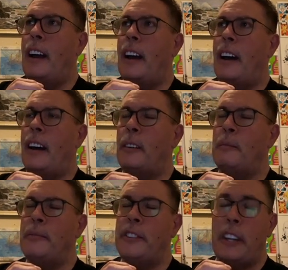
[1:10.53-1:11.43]

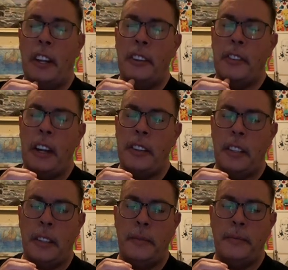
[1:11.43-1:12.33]
an
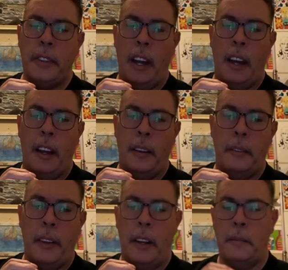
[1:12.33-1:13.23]
illustration
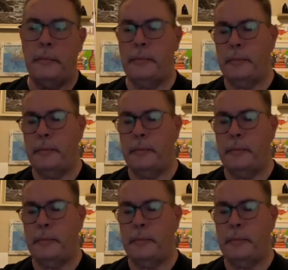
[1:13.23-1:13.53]
of